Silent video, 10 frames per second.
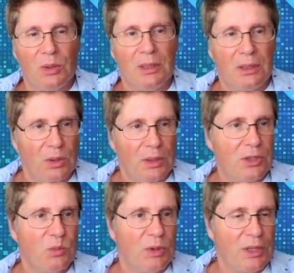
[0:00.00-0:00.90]

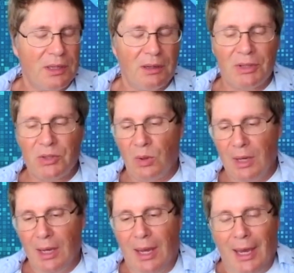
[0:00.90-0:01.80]
connection with the server, so
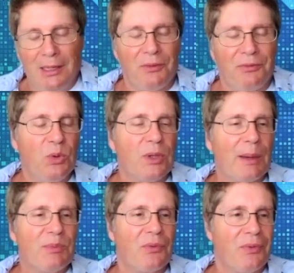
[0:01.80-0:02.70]
has a few
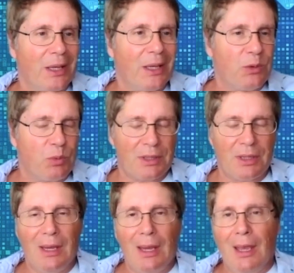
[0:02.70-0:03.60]
types of networks.
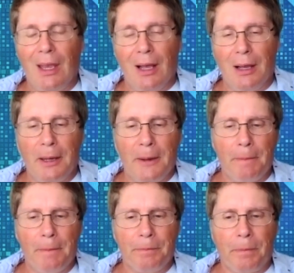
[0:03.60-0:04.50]

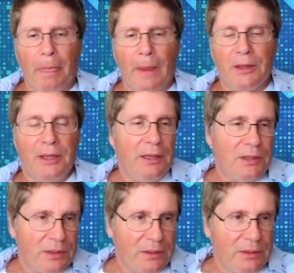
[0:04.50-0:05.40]

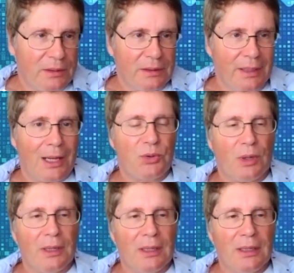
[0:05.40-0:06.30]
These
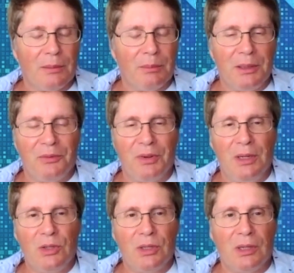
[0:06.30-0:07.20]
naturally, by
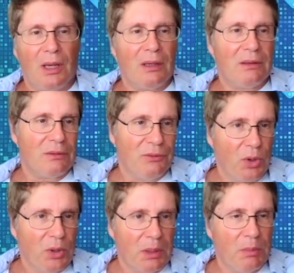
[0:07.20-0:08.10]
definition, are
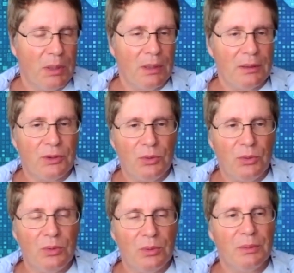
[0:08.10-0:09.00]
vulnerable
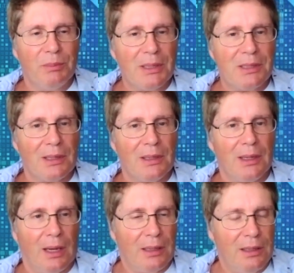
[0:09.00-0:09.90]
to basically
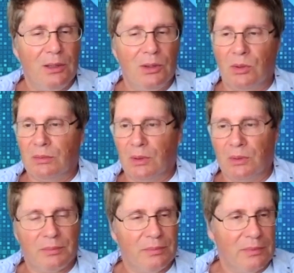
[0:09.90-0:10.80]
hacking
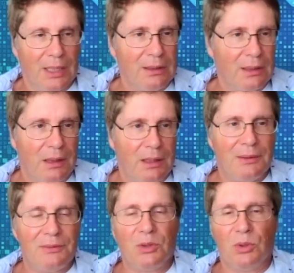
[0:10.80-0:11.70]
or data
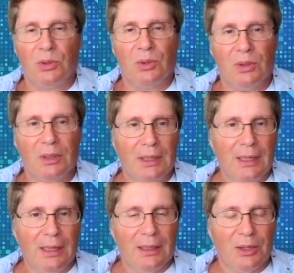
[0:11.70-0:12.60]
theft or
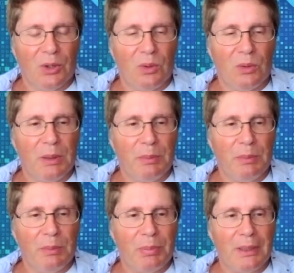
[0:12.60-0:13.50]

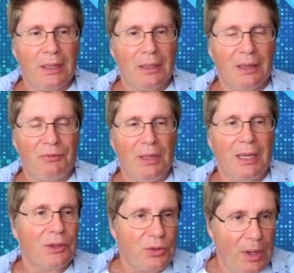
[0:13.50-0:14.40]
people can
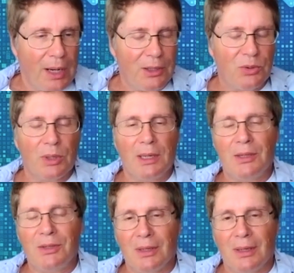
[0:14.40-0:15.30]
try to at least